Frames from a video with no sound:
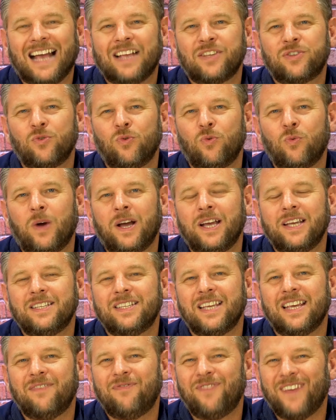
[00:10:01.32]
As always,
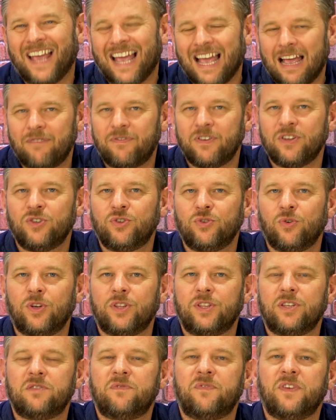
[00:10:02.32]
if you have
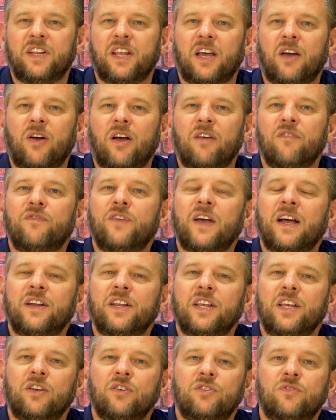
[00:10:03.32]
enjoyed this video and found
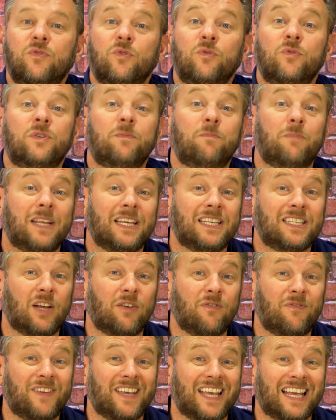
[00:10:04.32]
it useful, please
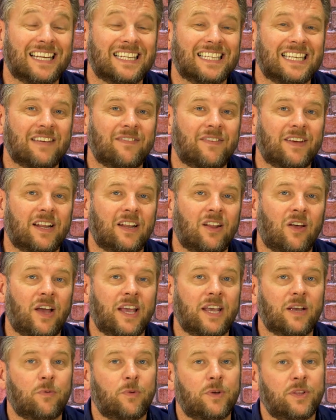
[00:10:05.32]
don't forget to give it a
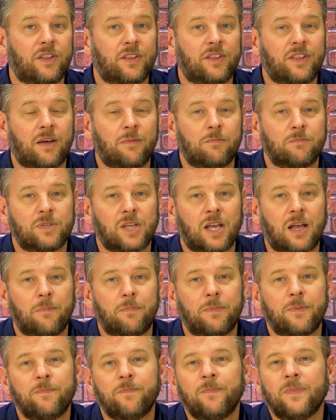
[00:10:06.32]
like with a thumbs
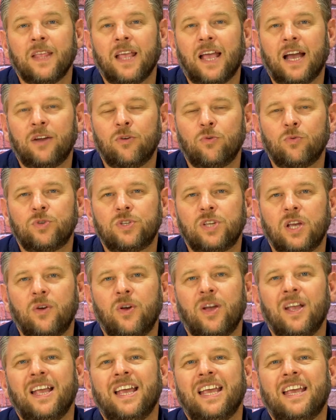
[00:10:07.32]
up. And
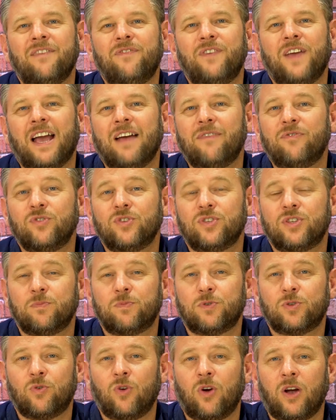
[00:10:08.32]
also, if you haven't
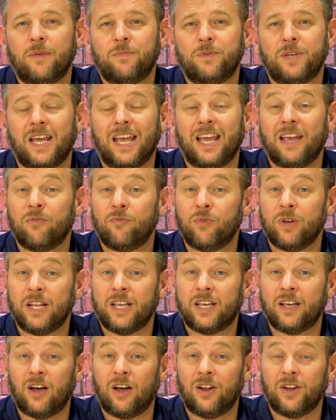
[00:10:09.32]
subscribed yet, it really
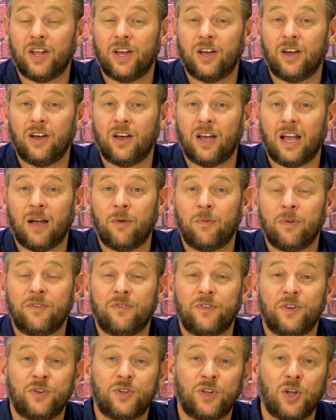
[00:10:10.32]
can't hurt. And
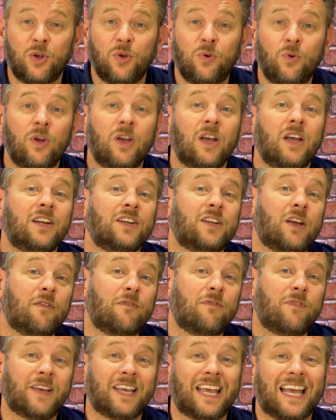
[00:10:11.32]
if you do,
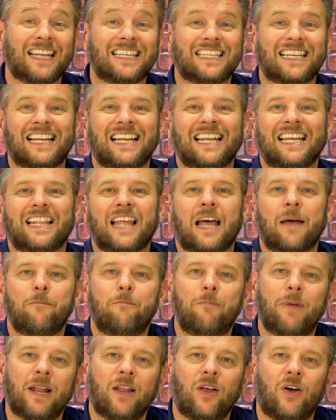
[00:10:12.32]
don't forget to click
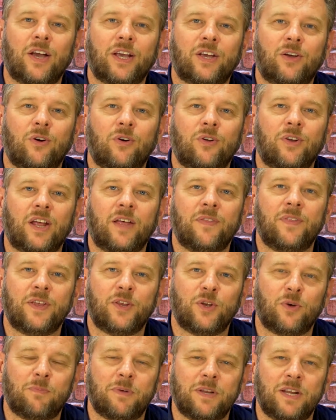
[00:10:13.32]
that bell icon, and then
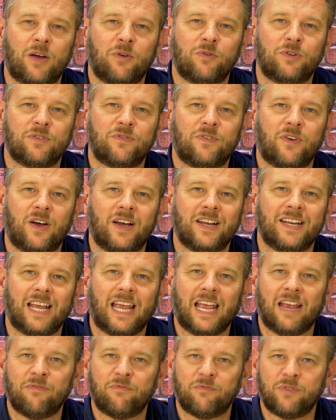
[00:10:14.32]
you'll be notified
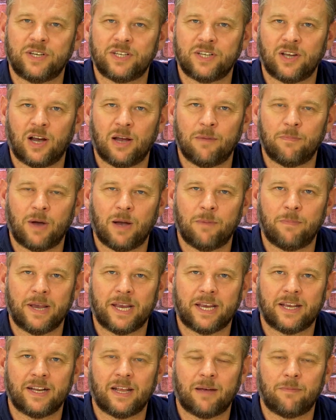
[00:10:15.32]
every time I
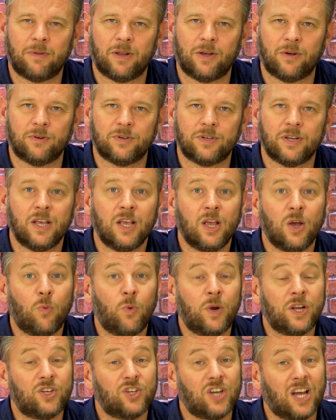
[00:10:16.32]
make an upload,
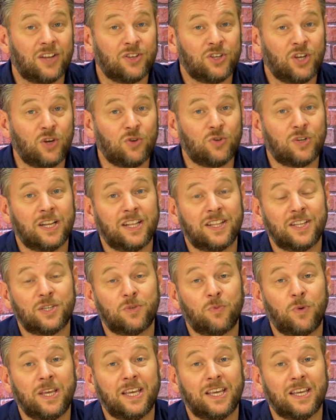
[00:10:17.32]
which unusually
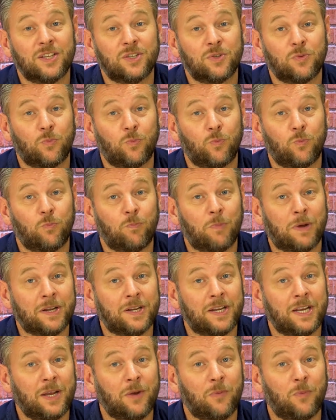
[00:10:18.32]
this week is
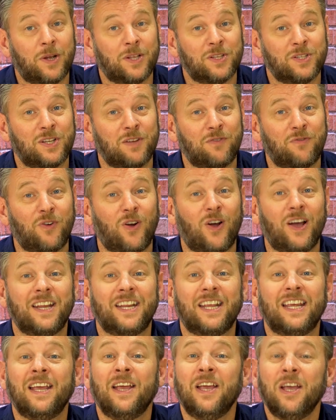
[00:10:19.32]
Monday, Wednesday,
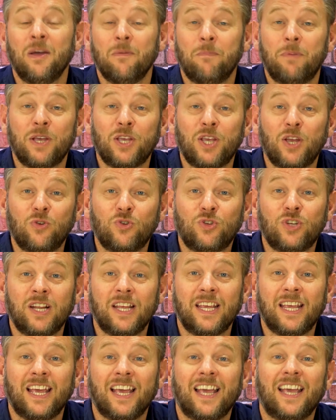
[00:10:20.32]
Friday, but
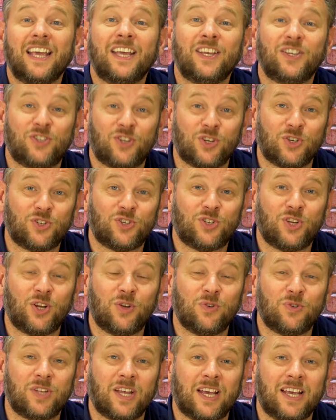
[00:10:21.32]
usually is just
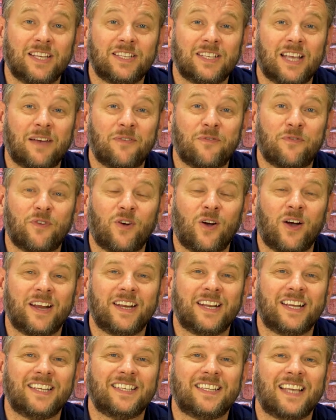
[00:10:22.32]
Tuesdays and
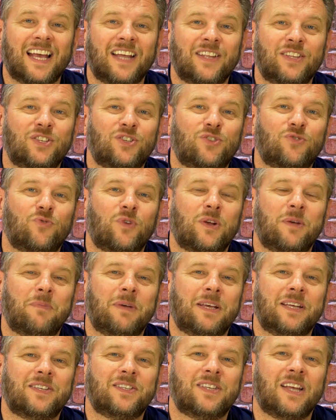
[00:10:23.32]
Fridays and streaming